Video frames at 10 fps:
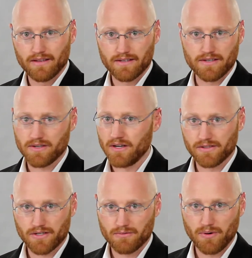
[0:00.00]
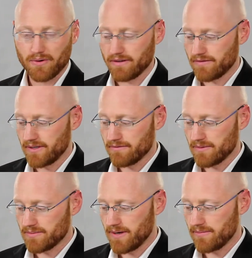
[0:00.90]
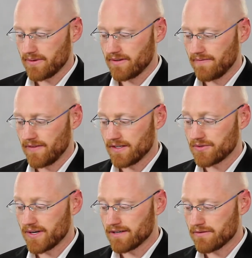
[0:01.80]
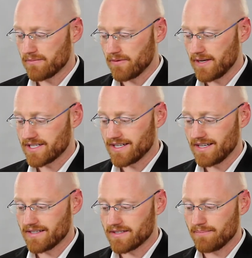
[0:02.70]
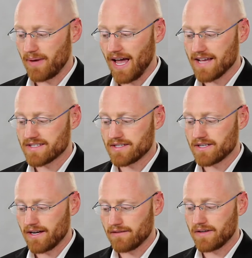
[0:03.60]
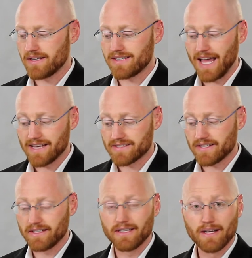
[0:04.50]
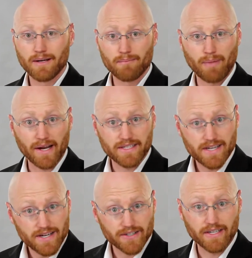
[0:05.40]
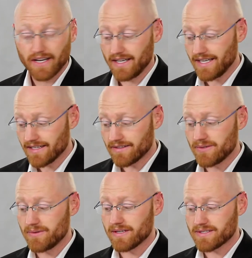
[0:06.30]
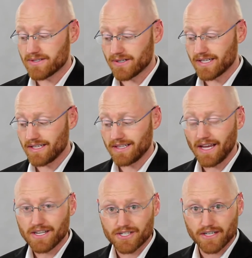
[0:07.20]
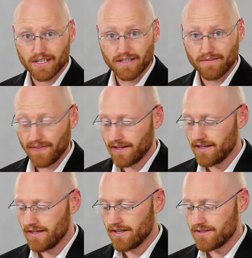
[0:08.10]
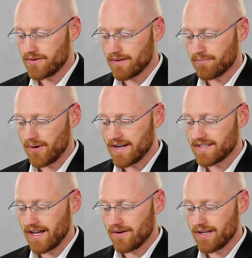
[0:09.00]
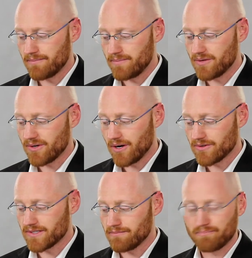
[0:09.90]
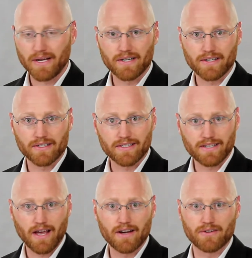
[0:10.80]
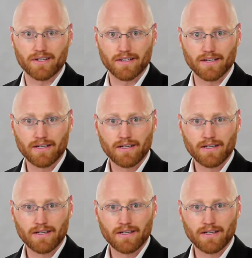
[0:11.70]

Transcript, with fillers: this is all just quoting from here from this paper, trigger for inflammation is the passage of intestinal bacteria into the circulation due to breakdown in mucosal barrier integrity.